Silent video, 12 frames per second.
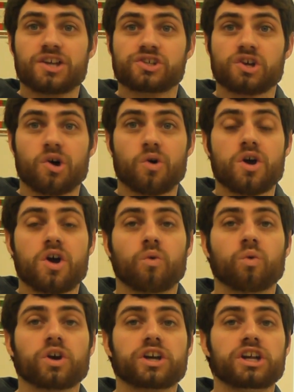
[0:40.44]
So,
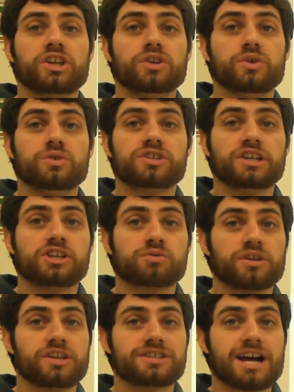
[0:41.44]
we're going to use each
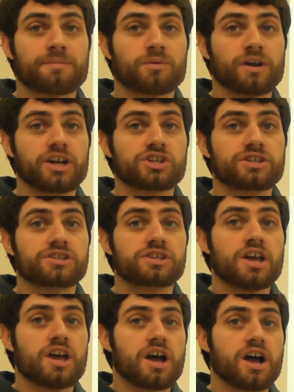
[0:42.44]
one of these
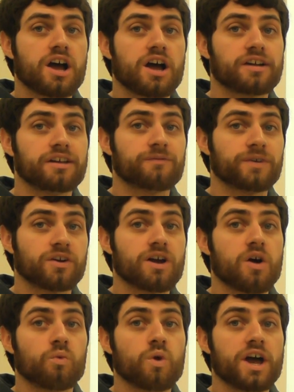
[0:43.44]
operations and figure
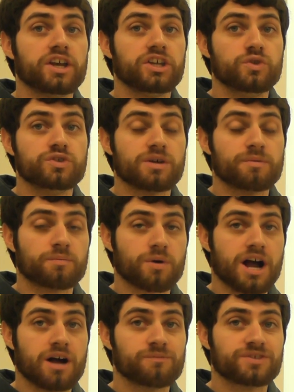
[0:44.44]
out when to use them in
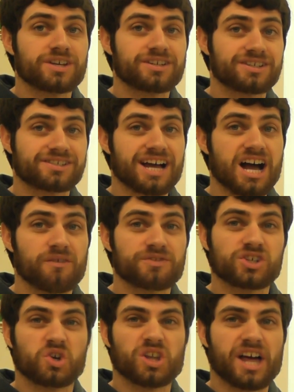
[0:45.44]
problems to solve.
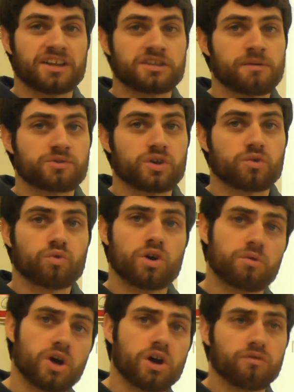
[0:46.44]
So, a lot of times you're like, when
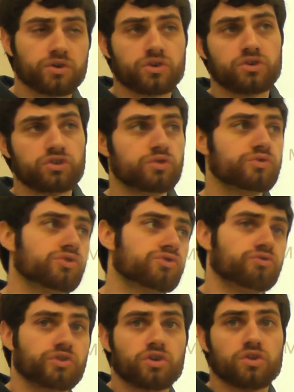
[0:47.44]
am I ever going to use this
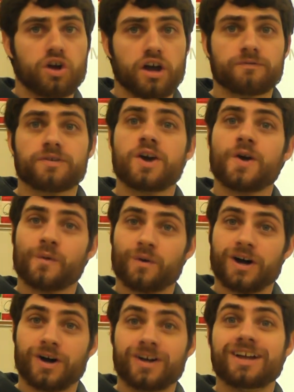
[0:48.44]
in real life?
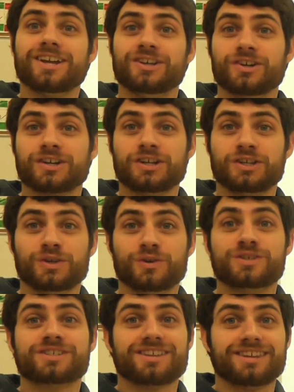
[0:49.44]
Well, you're going to
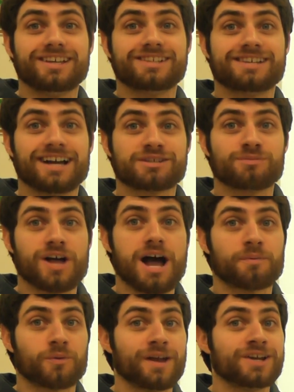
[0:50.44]
use these decimal
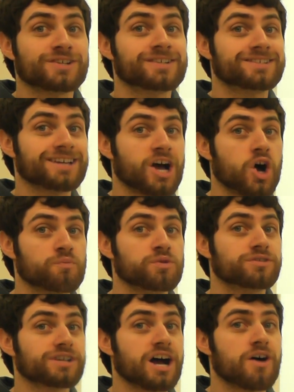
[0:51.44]
operations to help
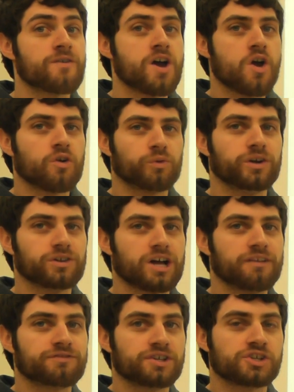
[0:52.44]
you solve real
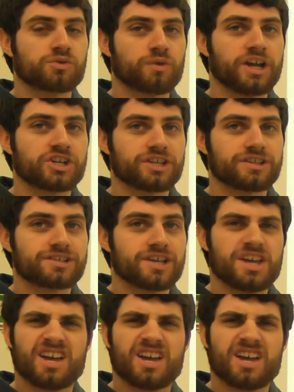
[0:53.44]
life situations.